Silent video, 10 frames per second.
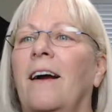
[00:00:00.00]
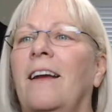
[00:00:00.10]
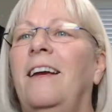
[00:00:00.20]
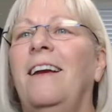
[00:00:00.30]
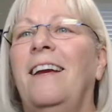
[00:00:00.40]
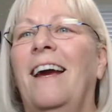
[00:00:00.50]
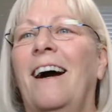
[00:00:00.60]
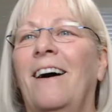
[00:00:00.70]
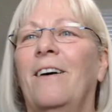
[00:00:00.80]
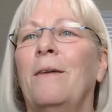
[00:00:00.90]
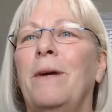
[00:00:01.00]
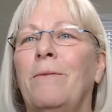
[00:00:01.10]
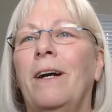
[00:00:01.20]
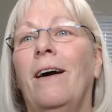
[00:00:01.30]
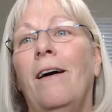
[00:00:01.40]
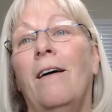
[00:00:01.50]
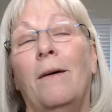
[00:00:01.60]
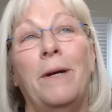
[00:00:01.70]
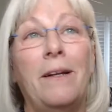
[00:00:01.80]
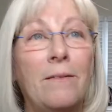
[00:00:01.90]
Yeah,
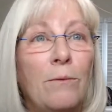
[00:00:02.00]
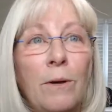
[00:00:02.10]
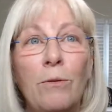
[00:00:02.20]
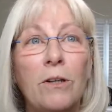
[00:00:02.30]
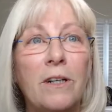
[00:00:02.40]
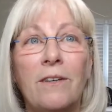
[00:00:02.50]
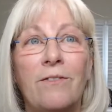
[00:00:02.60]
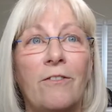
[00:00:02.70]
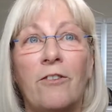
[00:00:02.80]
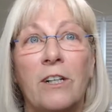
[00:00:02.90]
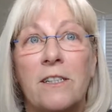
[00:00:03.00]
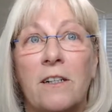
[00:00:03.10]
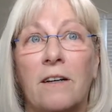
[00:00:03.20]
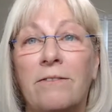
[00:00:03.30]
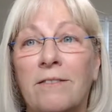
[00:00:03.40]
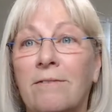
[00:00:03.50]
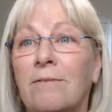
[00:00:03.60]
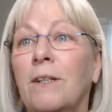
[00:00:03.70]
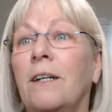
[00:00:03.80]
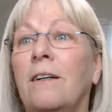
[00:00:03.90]
we were looking for free stuff.
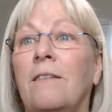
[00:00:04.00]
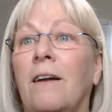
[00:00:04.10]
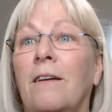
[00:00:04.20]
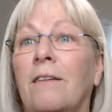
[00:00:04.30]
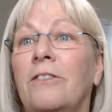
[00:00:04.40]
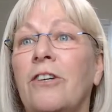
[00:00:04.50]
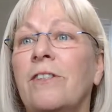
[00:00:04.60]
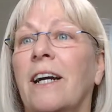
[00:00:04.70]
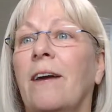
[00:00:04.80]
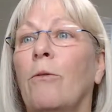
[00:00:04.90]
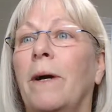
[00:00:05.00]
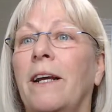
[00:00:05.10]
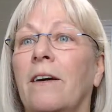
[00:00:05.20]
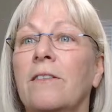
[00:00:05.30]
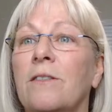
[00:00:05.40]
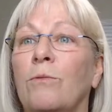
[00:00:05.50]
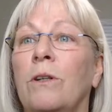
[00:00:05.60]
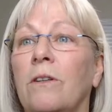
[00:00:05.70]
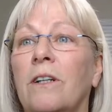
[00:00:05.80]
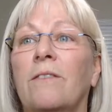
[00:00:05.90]
Just like everybody else,
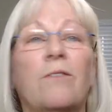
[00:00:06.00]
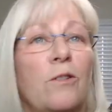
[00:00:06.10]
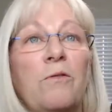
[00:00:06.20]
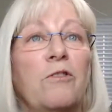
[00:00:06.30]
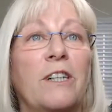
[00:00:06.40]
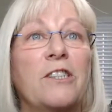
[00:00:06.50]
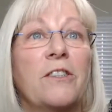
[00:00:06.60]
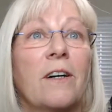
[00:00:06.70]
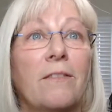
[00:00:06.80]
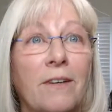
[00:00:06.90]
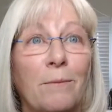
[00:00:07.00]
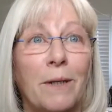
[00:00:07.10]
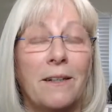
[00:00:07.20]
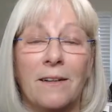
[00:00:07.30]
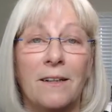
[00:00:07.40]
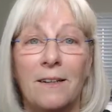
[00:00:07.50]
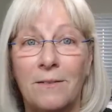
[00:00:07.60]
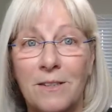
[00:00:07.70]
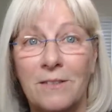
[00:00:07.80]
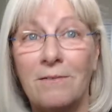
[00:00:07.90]
we were looking for free stuff. I mean,
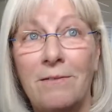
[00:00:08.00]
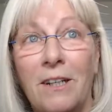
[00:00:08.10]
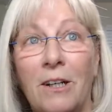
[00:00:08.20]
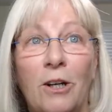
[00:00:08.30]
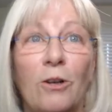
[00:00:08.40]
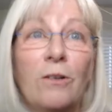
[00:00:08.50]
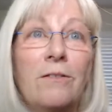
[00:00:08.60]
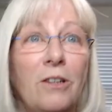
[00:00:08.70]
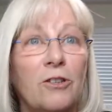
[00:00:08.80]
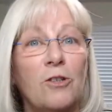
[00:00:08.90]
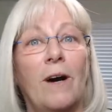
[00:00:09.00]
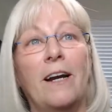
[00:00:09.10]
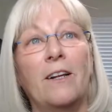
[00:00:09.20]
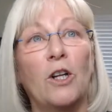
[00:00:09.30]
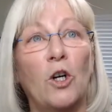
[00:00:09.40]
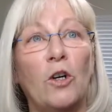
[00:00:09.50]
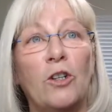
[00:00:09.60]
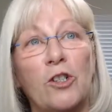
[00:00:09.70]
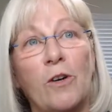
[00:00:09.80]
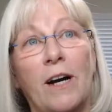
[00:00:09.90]
you're trying to
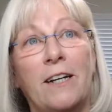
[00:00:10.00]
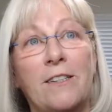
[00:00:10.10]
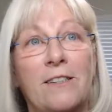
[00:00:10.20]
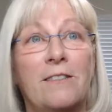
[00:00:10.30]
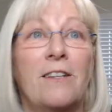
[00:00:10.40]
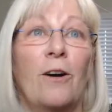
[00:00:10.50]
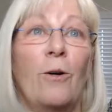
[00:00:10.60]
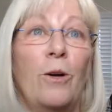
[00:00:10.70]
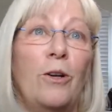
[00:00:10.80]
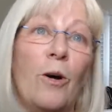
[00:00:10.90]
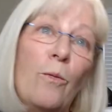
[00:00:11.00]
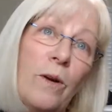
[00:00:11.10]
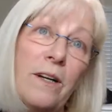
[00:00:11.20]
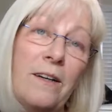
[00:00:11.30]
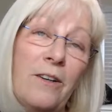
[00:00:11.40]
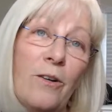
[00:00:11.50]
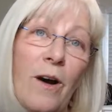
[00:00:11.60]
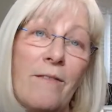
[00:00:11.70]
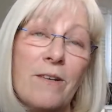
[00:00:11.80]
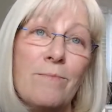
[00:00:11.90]
learn, so you don't want to, you
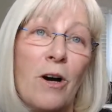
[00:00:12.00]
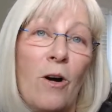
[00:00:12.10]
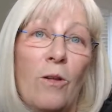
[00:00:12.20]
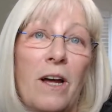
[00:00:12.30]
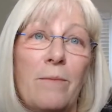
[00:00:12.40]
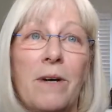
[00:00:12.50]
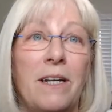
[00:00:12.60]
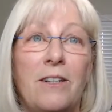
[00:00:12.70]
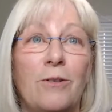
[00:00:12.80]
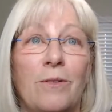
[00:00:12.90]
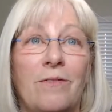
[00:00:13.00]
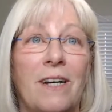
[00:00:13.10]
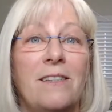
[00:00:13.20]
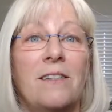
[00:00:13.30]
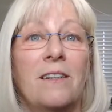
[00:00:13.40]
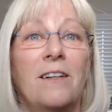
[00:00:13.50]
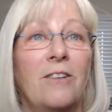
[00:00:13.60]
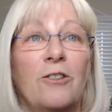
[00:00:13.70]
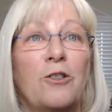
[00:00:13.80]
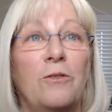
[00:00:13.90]
don't have a whole lot of money to invest in
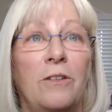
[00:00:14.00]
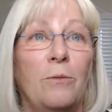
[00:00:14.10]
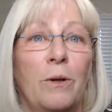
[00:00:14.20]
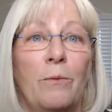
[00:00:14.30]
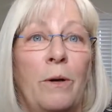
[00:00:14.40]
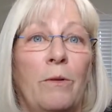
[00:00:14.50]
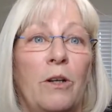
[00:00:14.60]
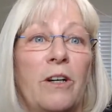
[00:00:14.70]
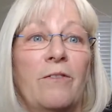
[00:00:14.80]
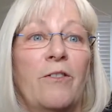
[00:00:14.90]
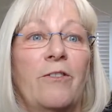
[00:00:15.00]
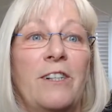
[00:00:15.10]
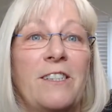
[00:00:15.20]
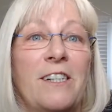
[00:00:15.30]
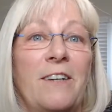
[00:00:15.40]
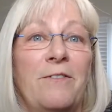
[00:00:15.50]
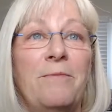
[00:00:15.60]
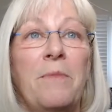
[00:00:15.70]
it. We were looking for free stuff.